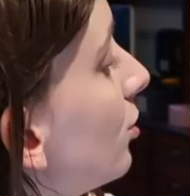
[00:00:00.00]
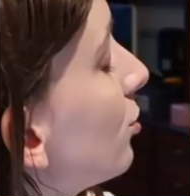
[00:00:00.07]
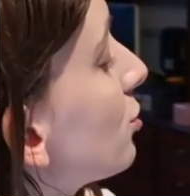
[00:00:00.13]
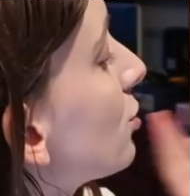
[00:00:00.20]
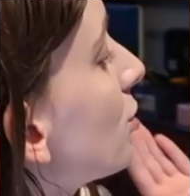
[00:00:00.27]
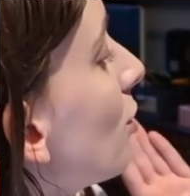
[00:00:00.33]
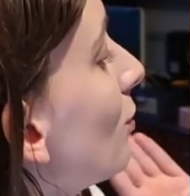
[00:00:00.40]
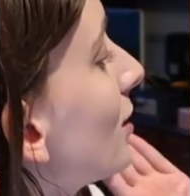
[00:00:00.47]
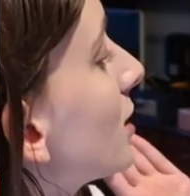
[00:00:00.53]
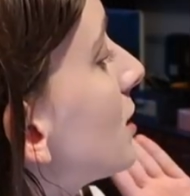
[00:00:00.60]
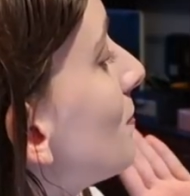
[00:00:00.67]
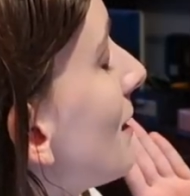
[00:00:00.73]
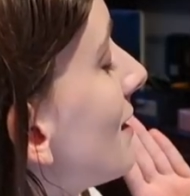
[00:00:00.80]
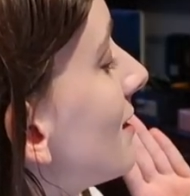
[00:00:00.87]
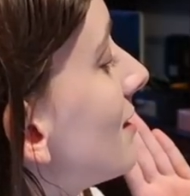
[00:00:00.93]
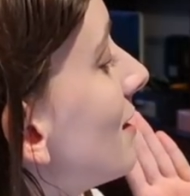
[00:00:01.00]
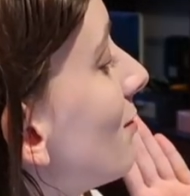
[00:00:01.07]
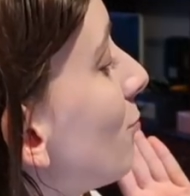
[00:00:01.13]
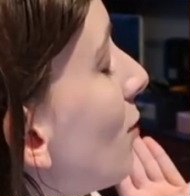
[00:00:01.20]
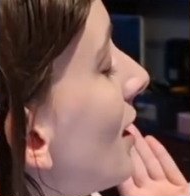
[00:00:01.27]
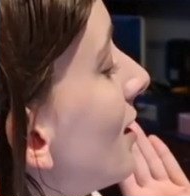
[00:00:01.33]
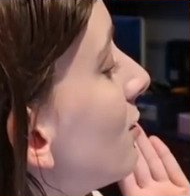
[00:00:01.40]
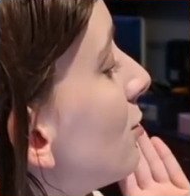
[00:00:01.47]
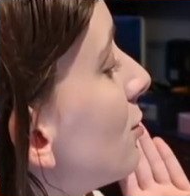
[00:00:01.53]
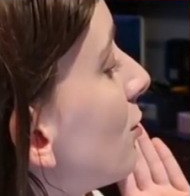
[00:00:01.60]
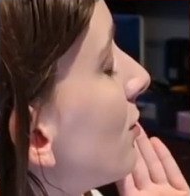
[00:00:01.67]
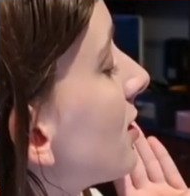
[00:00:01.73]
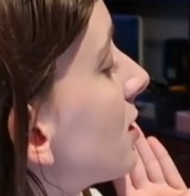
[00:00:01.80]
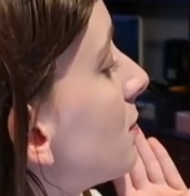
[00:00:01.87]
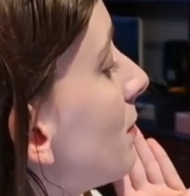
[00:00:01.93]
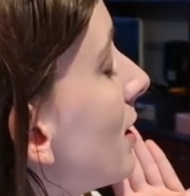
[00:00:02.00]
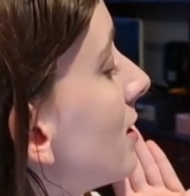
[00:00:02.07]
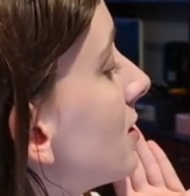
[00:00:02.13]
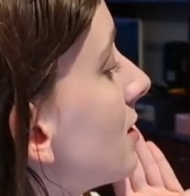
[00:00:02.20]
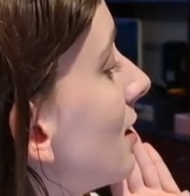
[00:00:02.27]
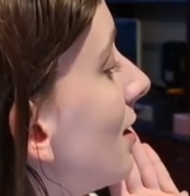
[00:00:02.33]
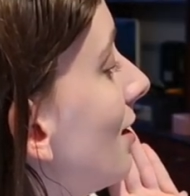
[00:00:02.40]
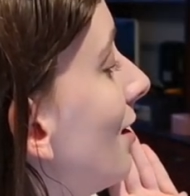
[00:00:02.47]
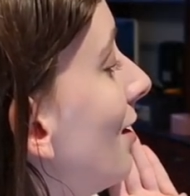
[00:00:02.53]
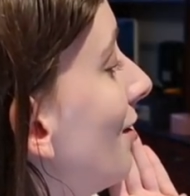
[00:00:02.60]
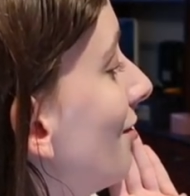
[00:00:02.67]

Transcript: You're so expensive. Why are you so expensive?